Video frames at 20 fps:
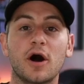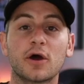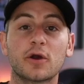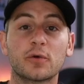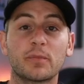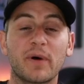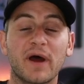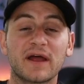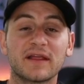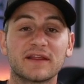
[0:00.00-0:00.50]

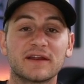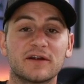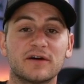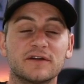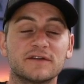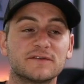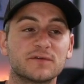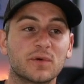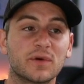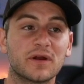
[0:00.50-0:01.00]
Autopilot
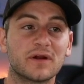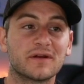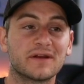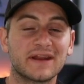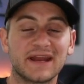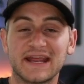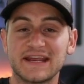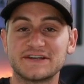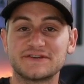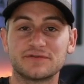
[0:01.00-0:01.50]
on Twitter
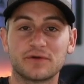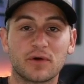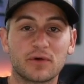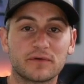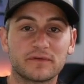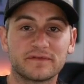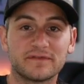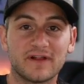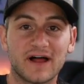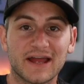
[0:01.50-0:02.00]
did a
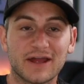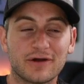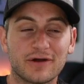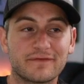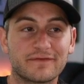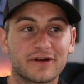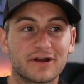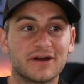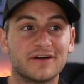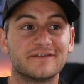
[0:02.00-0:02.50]
drone
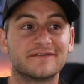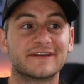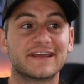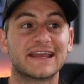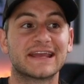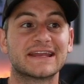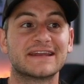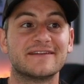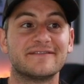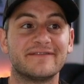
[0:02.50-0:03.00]
flyover of
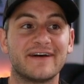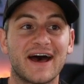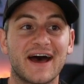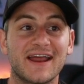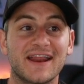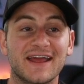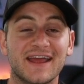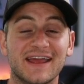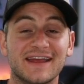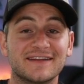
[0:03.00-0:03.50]
Giga
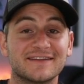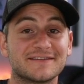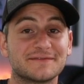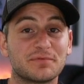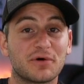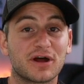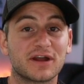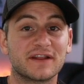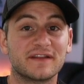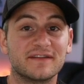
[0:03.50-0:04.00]
Nevada and
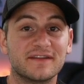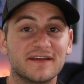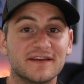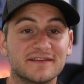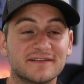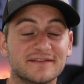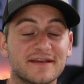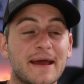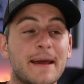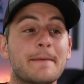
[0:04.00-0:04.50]
spotted
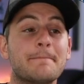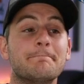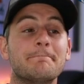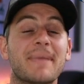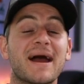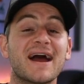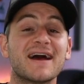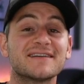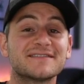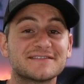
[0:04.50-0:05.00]
this
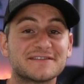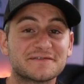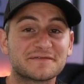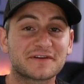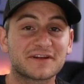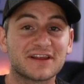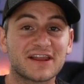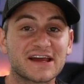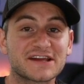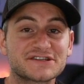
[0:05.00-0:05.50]
massive
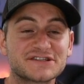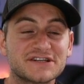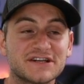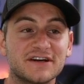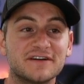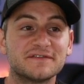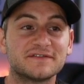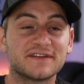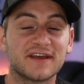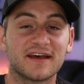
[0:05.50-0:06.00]
collection
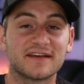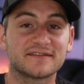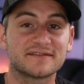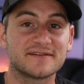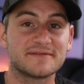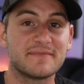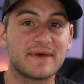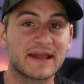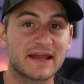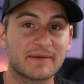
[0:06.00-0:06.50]
of
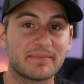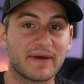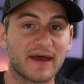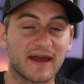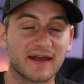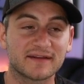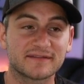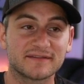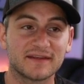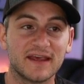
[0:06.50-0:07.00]
Tesla
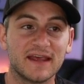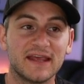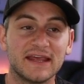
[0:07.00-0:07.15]
megapacks.